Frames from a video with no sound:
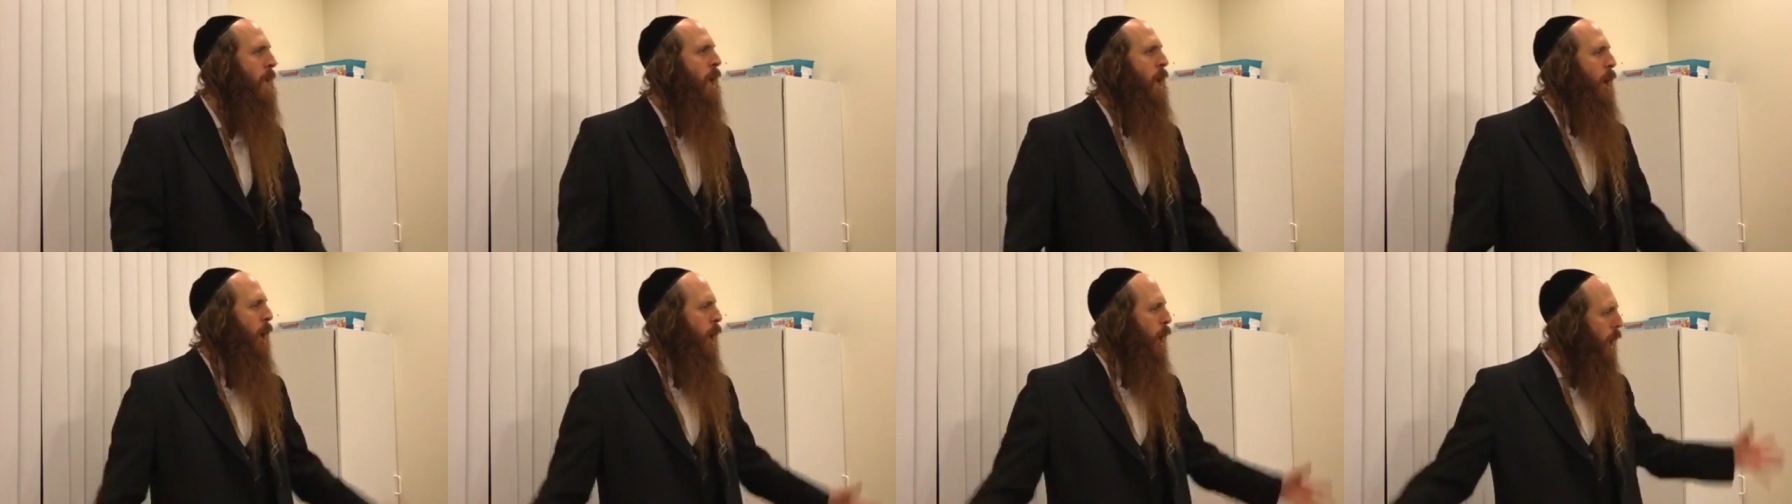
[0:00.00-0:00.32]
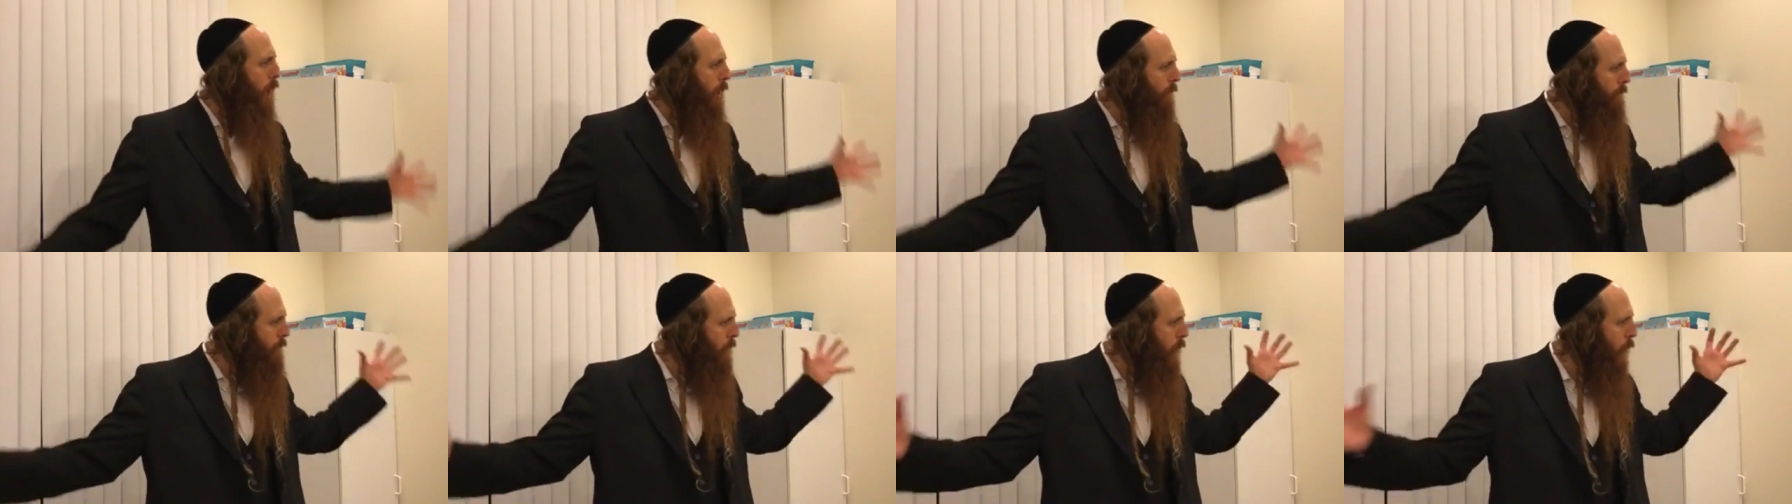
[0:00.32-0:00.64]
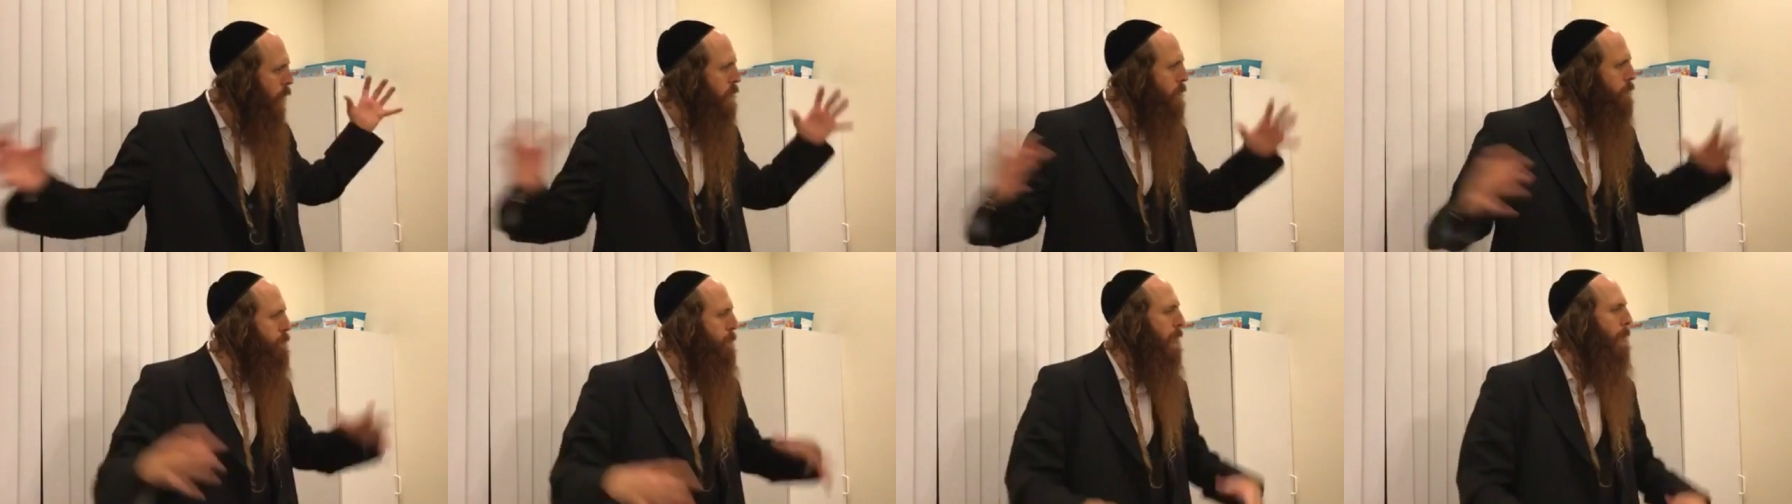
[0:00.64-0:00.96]
all of
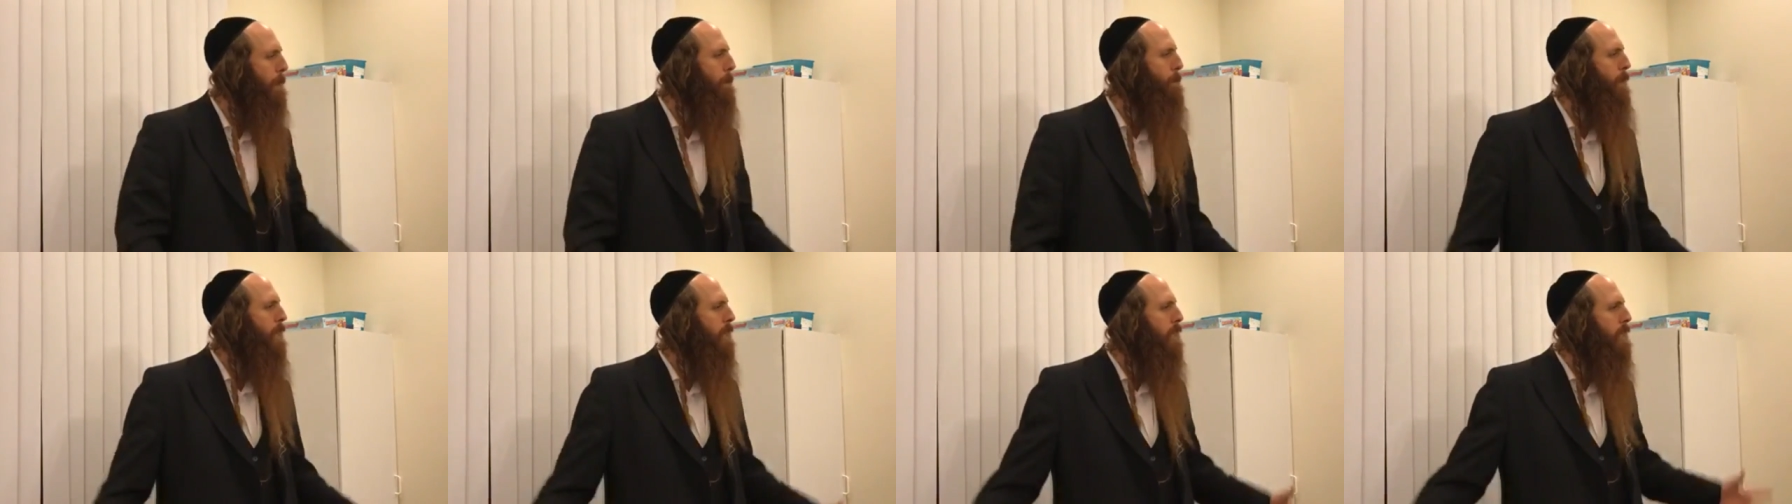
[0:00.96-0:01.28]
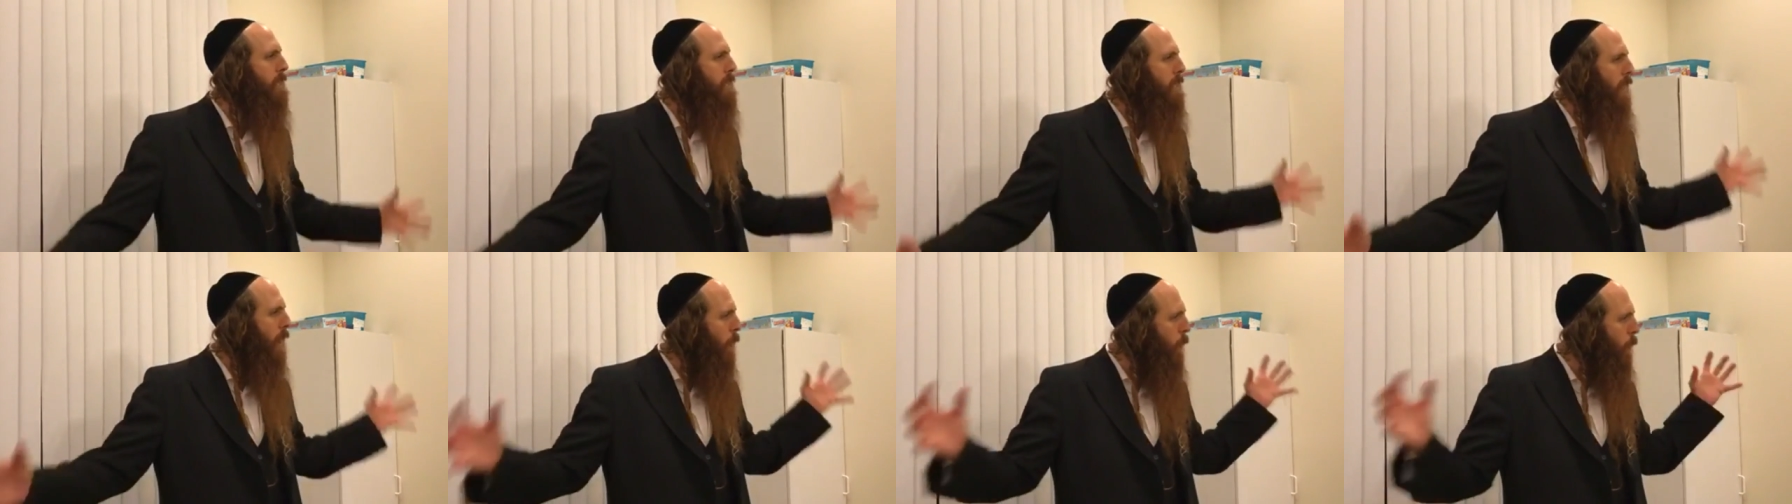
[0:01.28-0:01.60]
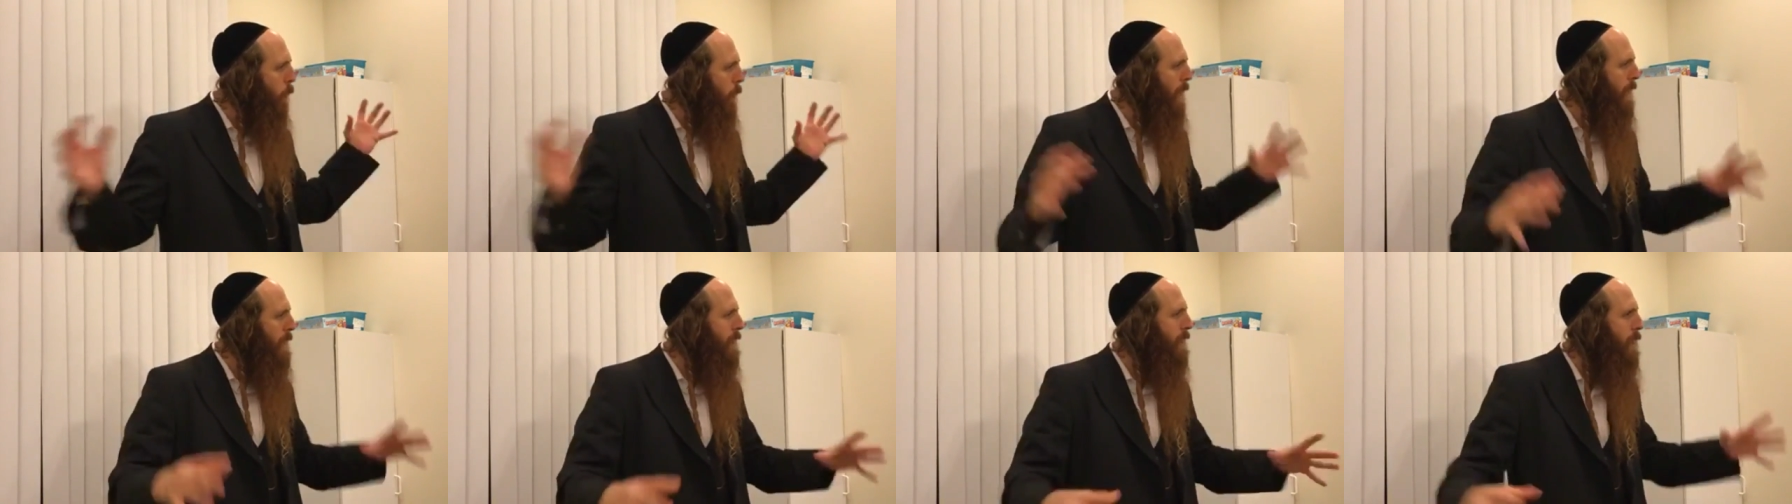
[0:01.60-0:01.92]
those people that are
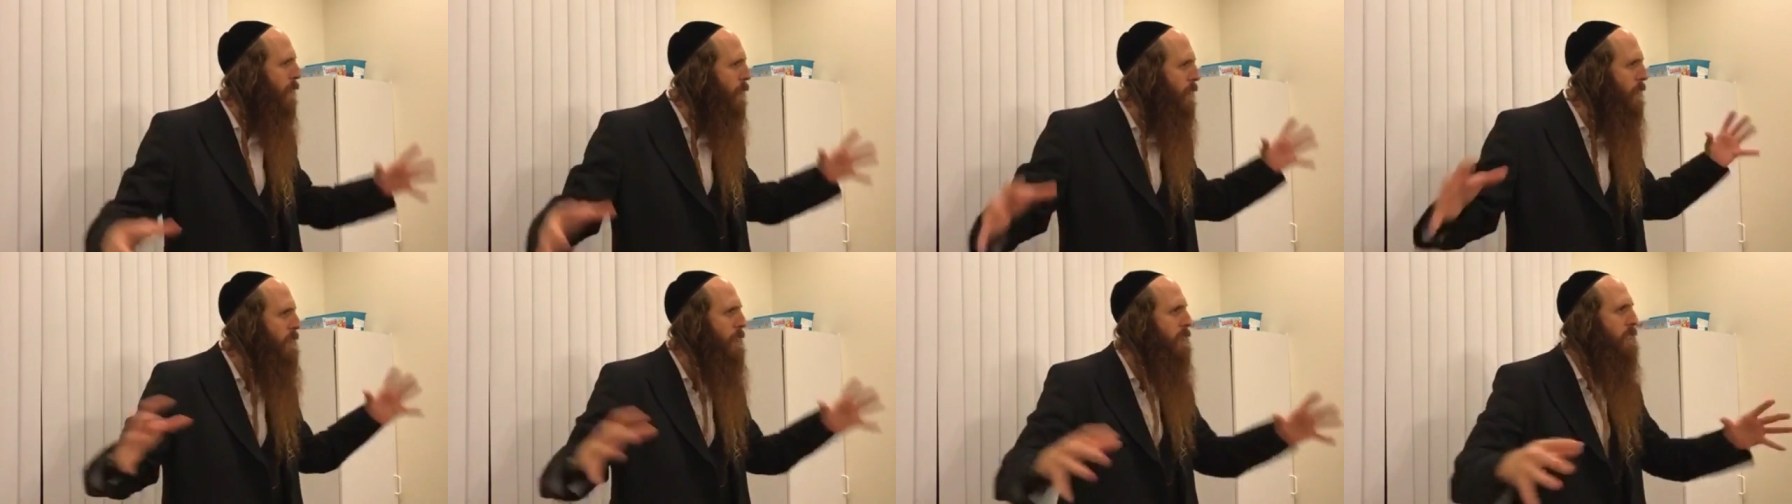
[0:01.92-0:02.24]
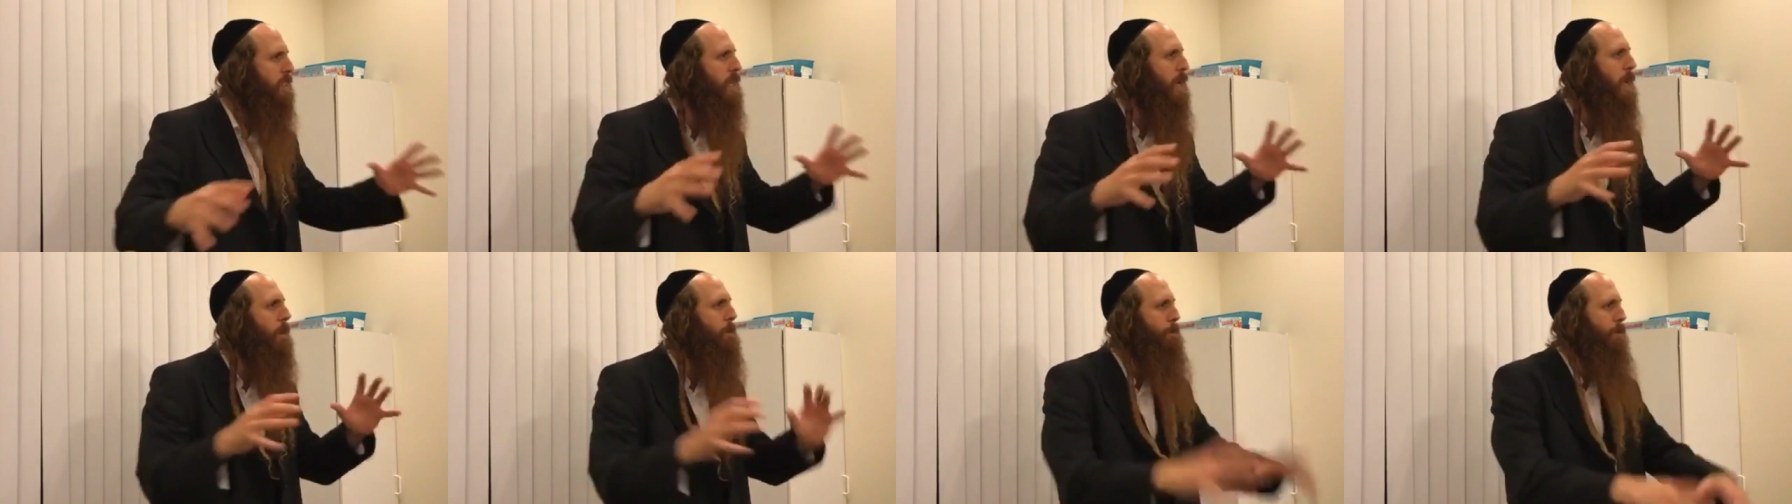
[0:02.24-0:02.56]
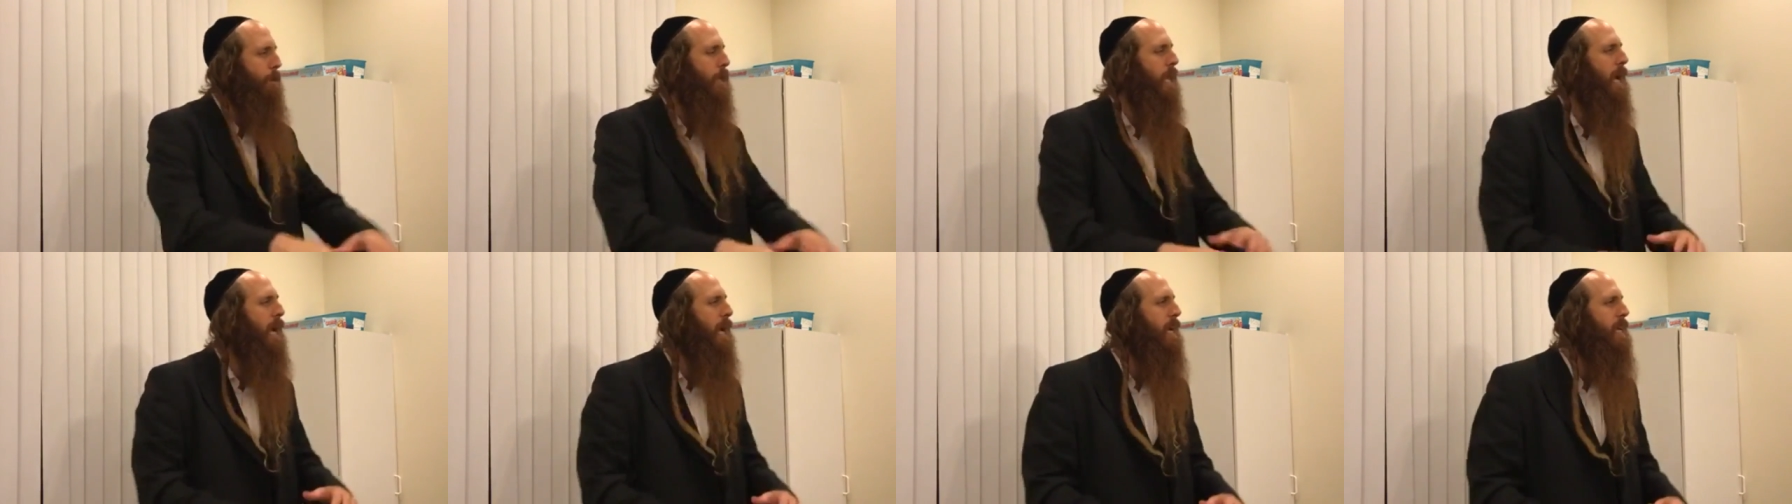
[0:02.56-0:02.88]
with you in the same
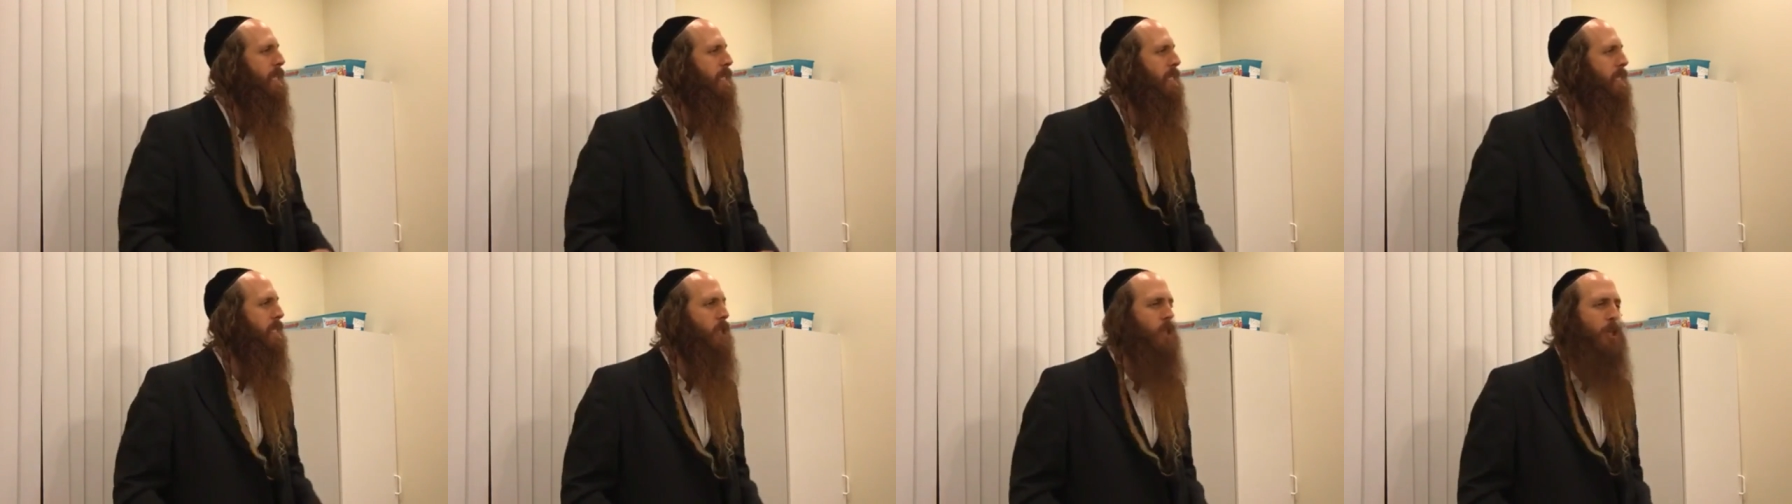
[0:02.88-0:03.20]
place.